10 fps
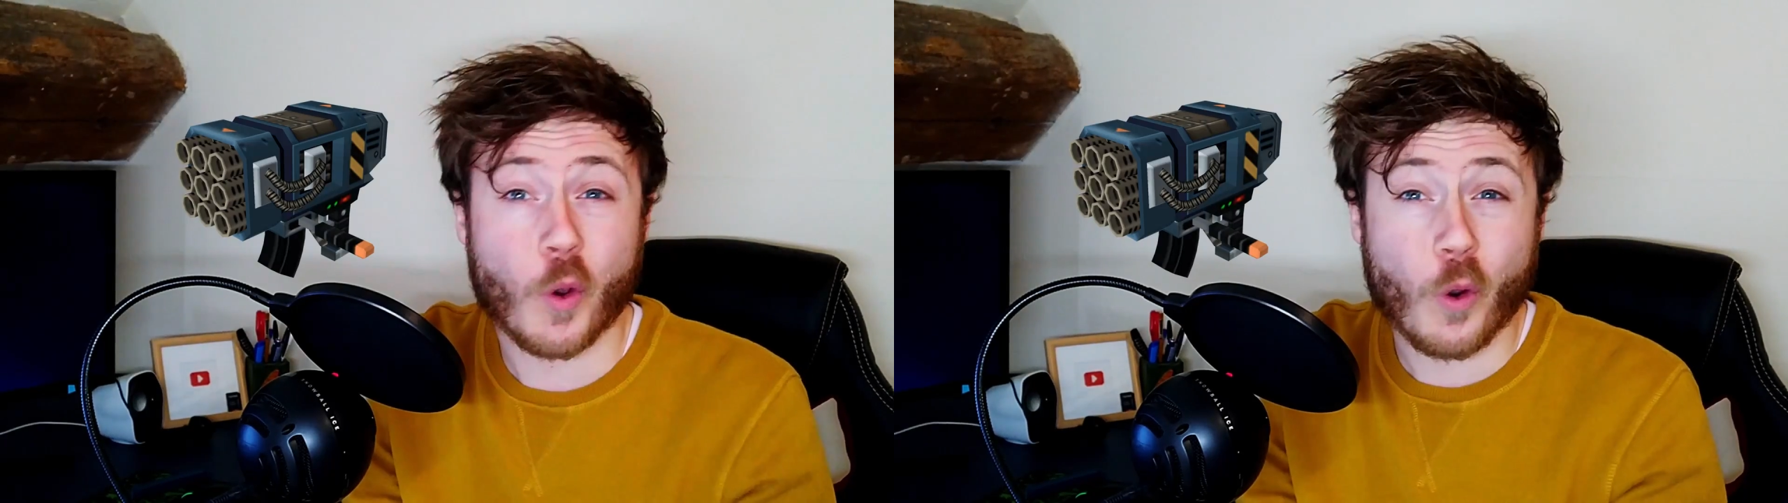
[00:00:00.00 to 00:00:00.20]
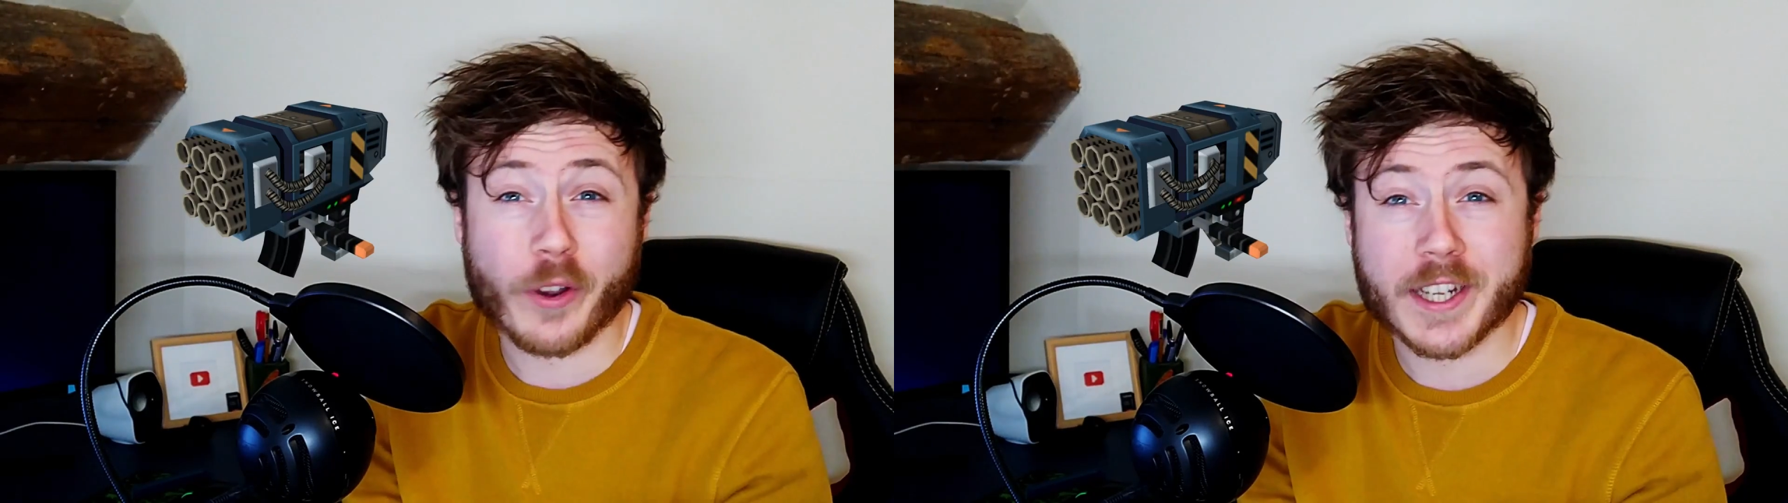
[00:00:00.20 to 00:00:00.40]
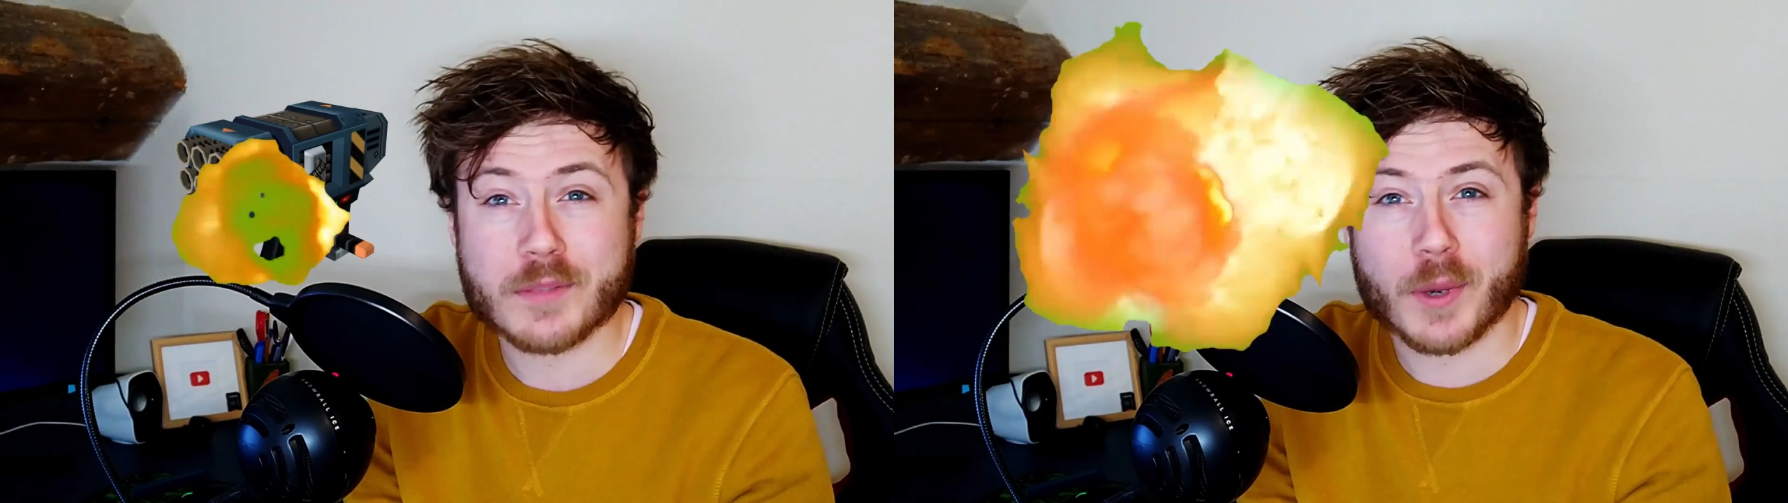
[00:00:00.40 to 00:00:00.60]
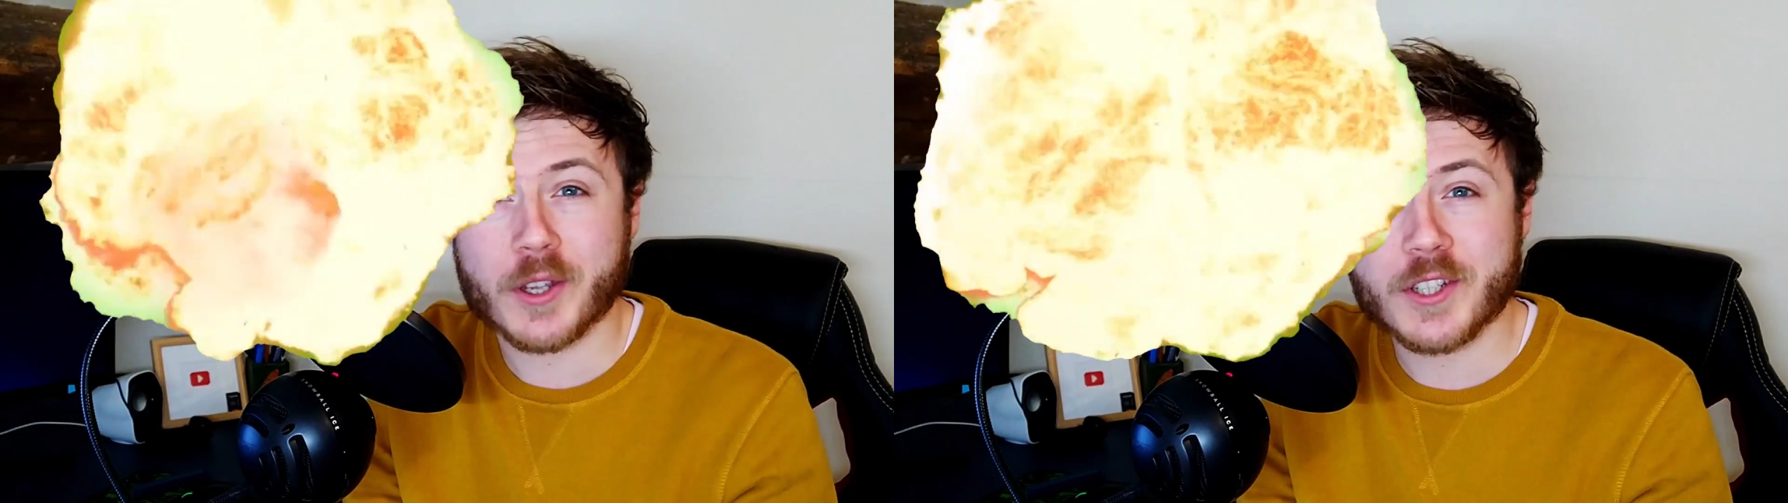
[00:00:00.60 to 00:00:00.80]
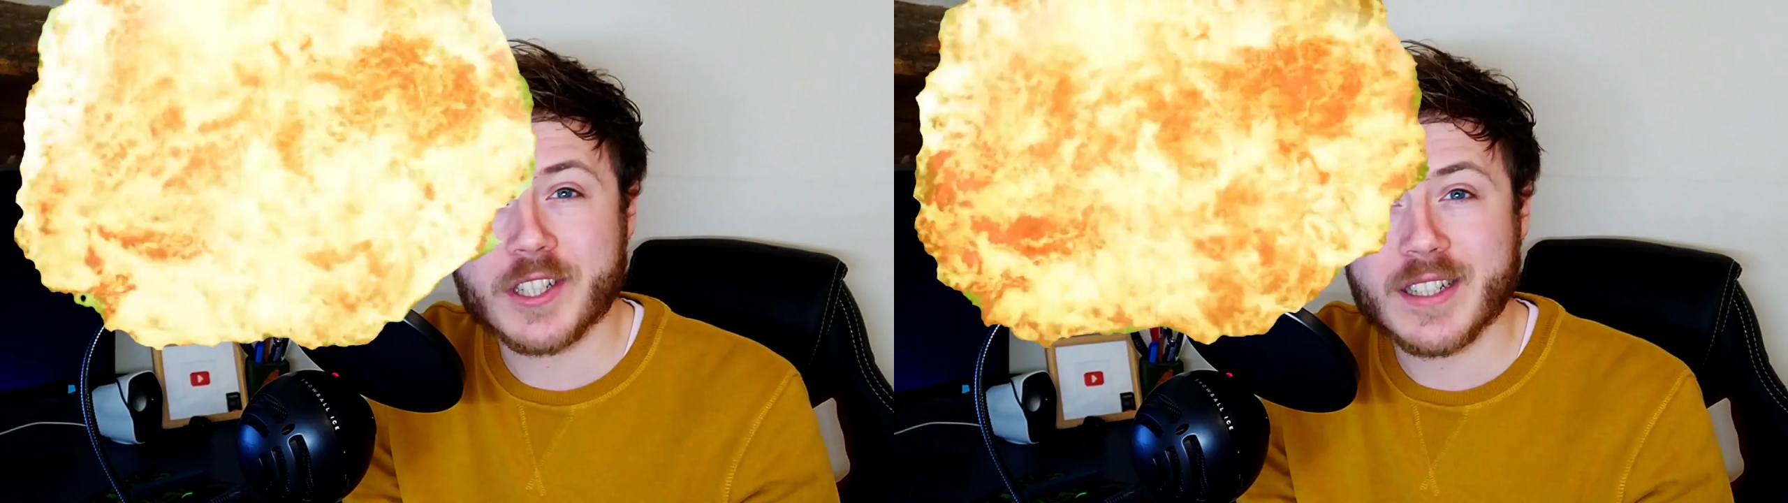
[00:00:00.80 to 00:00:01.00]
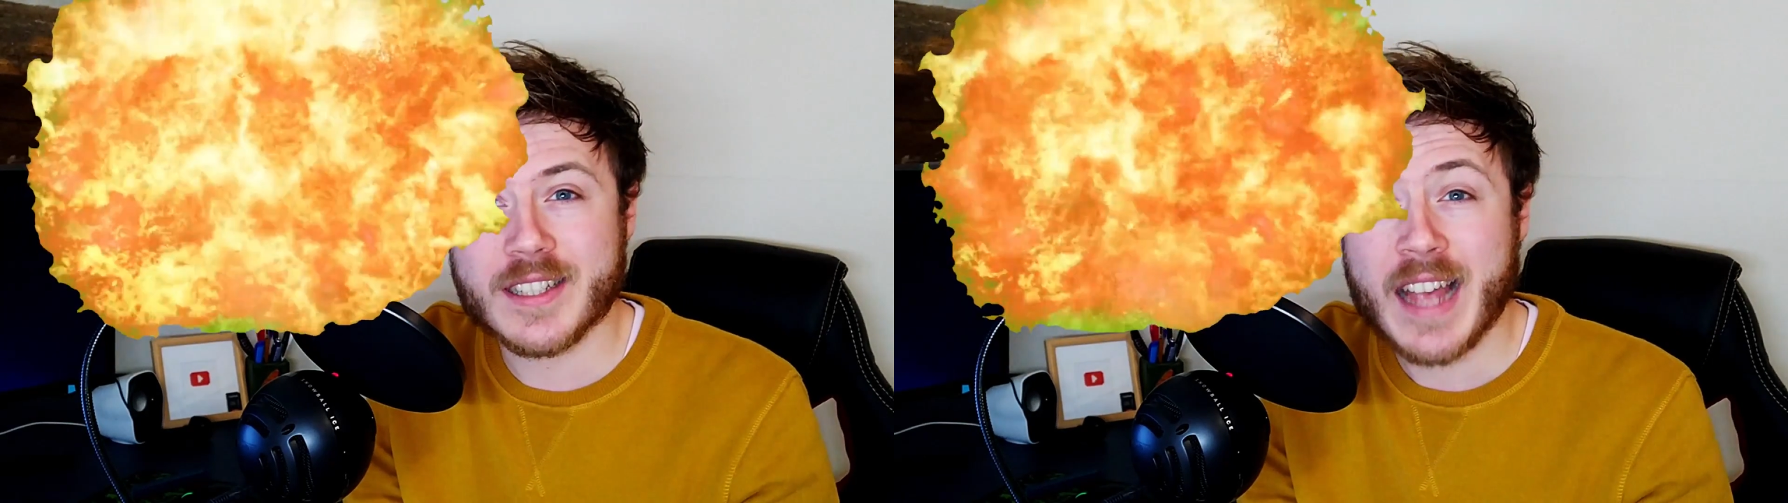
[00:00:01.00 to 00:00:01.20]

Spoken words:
or explosions,